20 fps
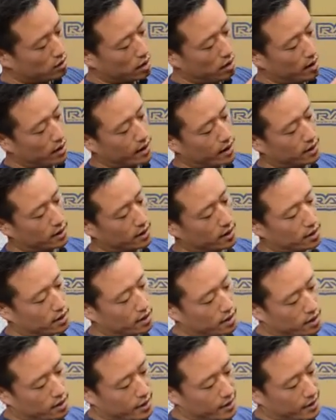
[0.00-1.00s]
like
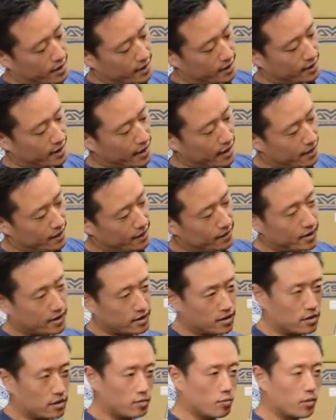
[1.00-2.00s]
an
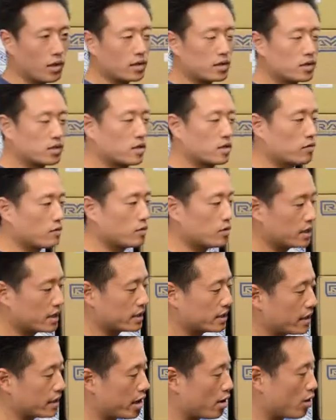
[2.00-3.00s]
like a
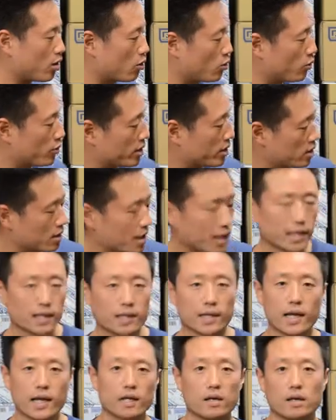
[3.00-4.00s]
relatively narrow wheel, like
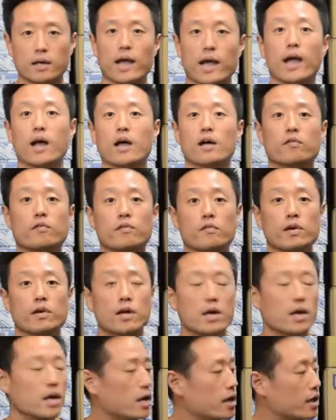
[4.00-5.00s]
an eight and a half
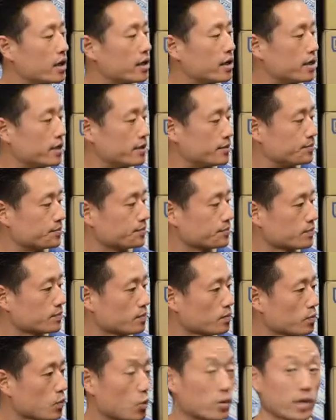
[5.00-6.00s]
um,
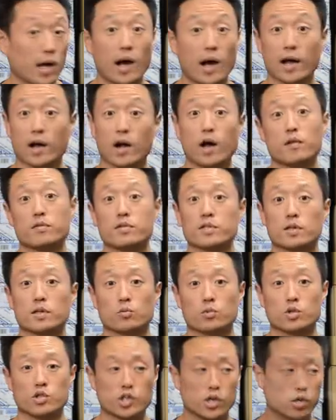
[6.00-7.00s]
with a high offset,
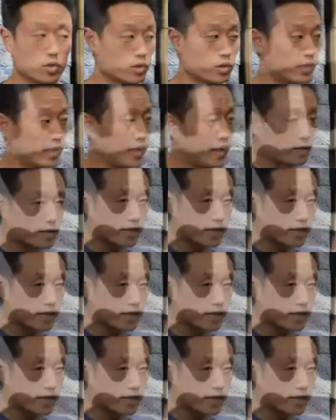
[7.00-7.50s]
which generally has